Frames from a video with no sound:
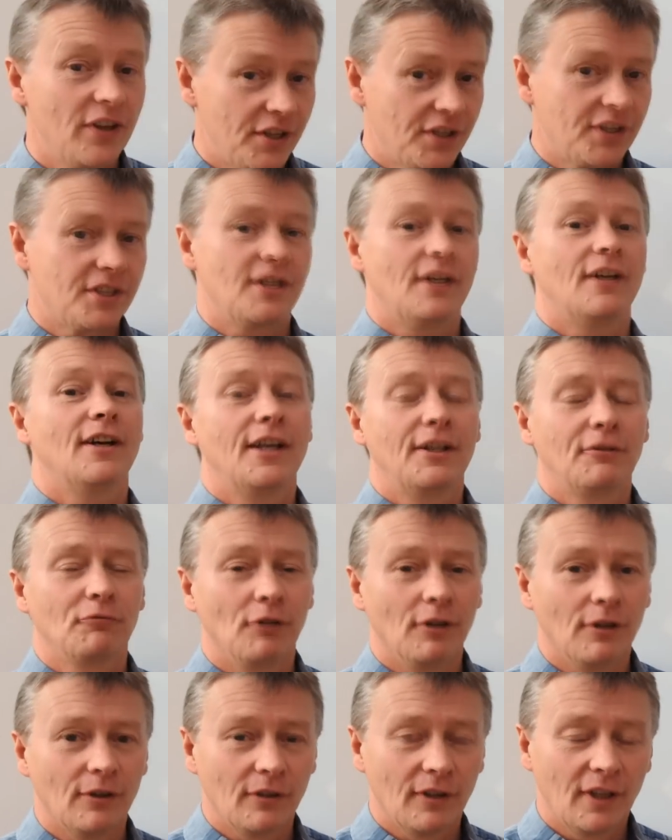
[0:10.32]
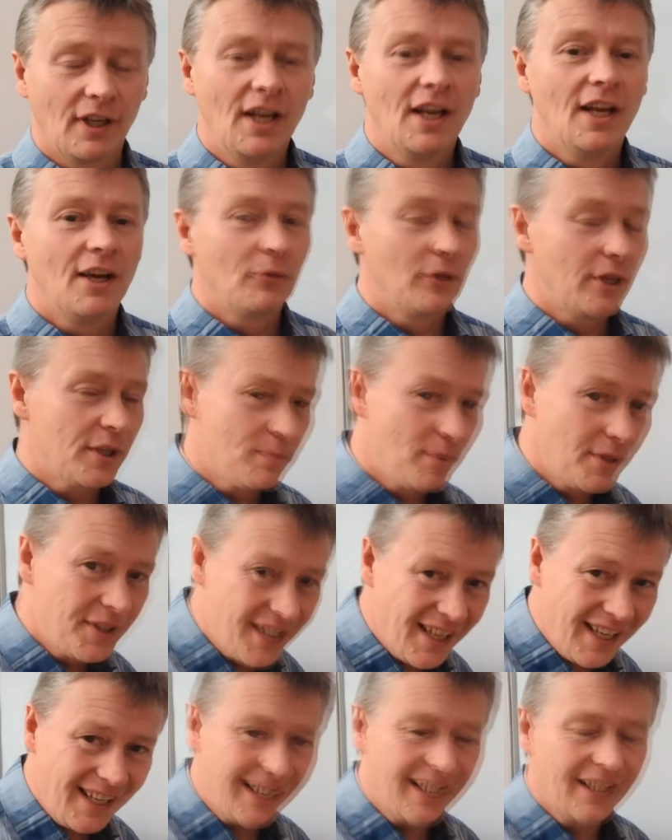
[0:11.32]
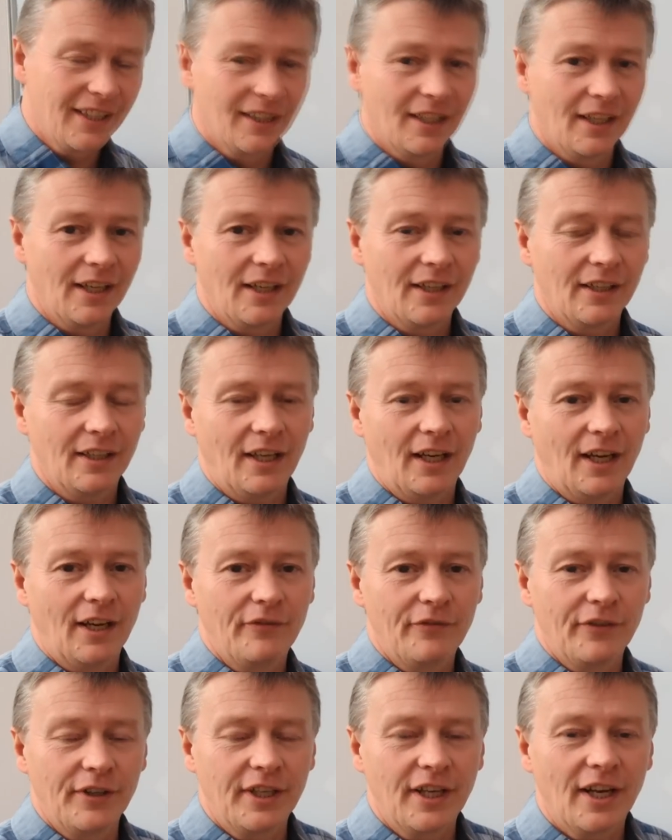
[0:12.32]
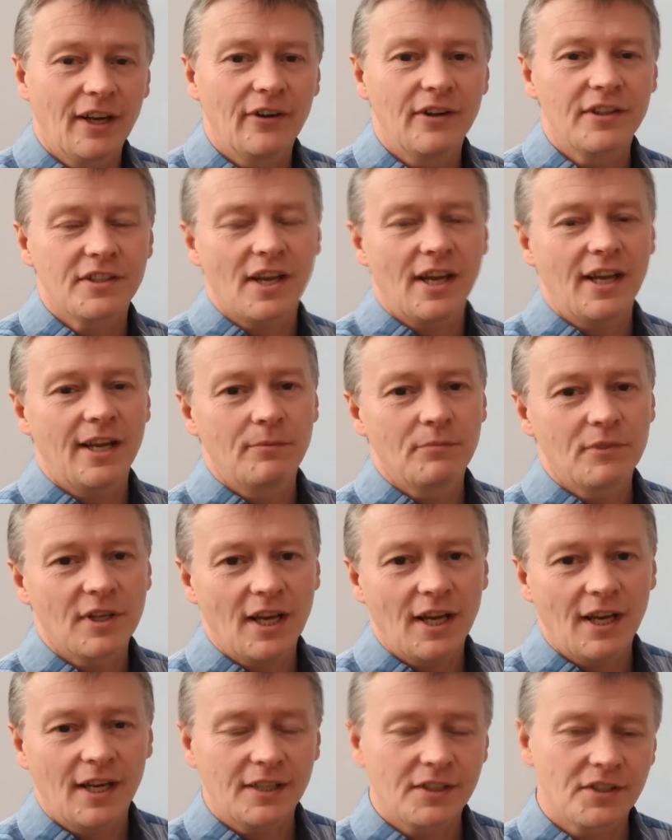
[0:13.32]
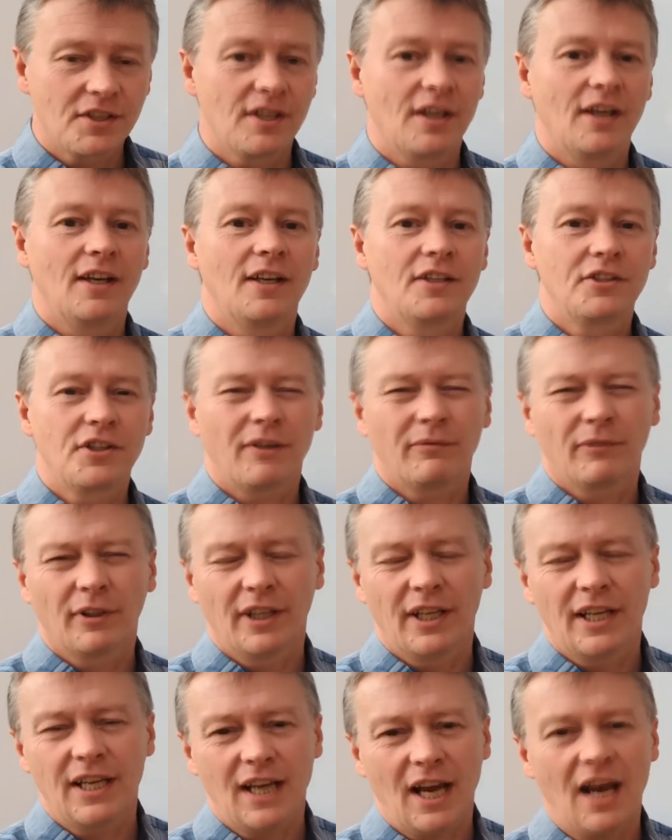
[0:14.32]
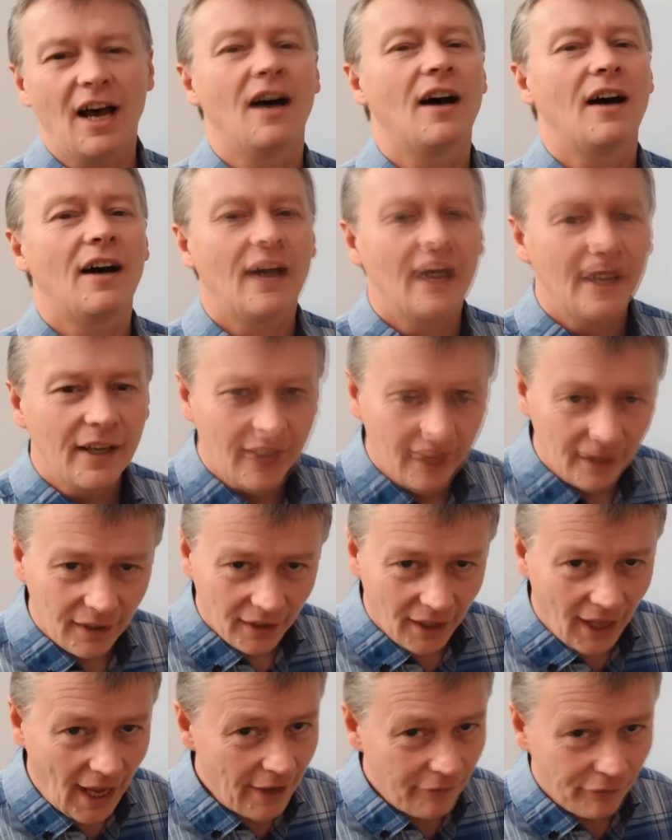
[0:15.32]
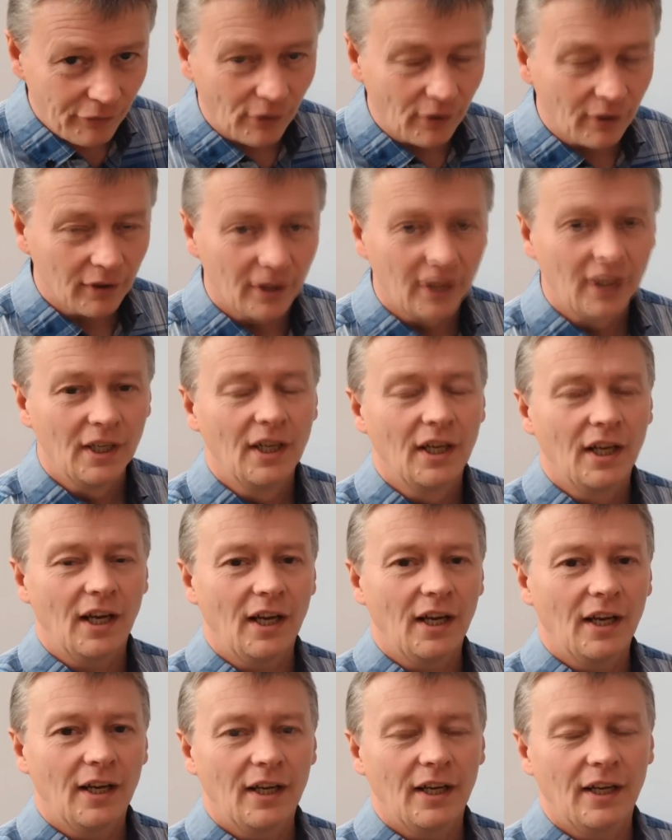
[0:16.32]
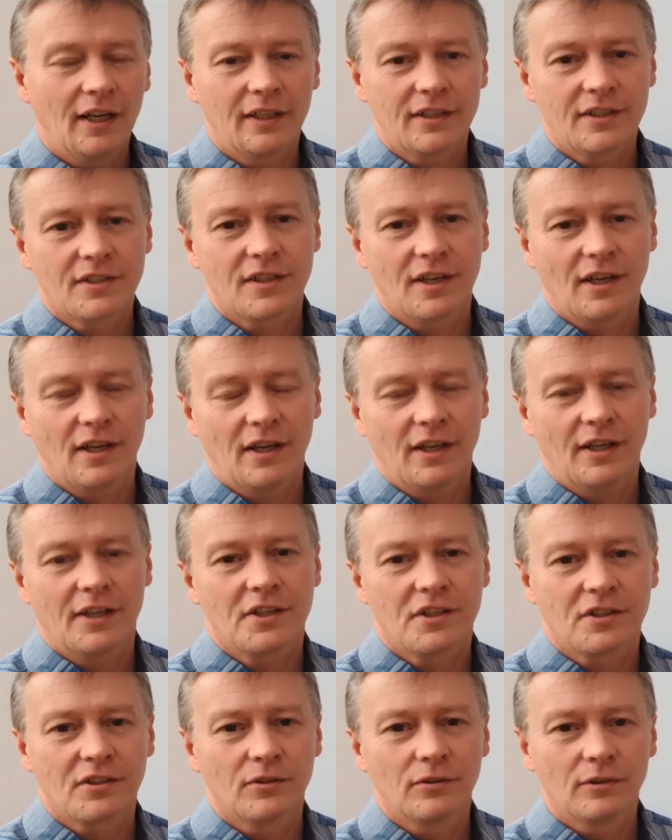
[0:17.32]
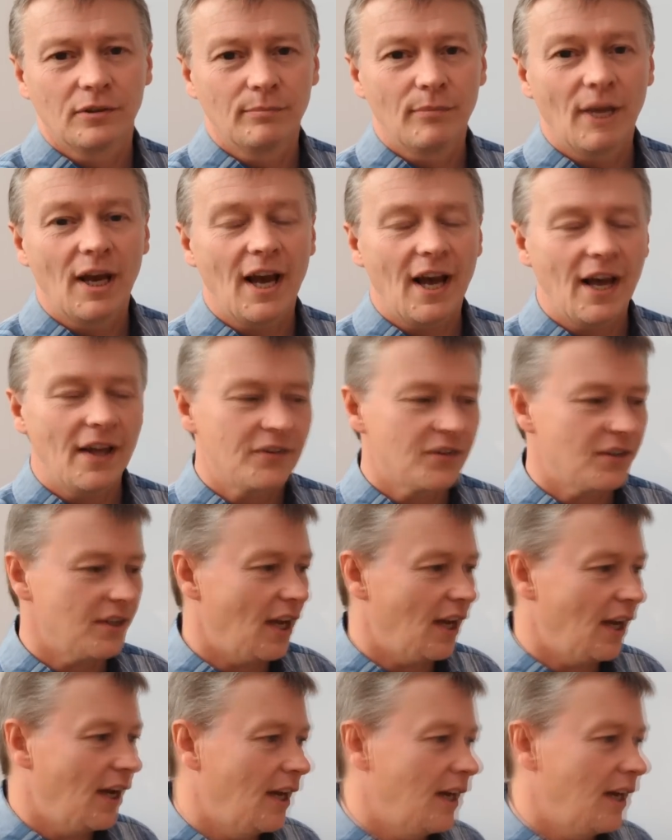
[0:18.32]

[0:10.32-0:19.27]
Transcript: the sine rule. And this particular uh, video is aimed at uh, generally higher level uh, at uh, high school maths,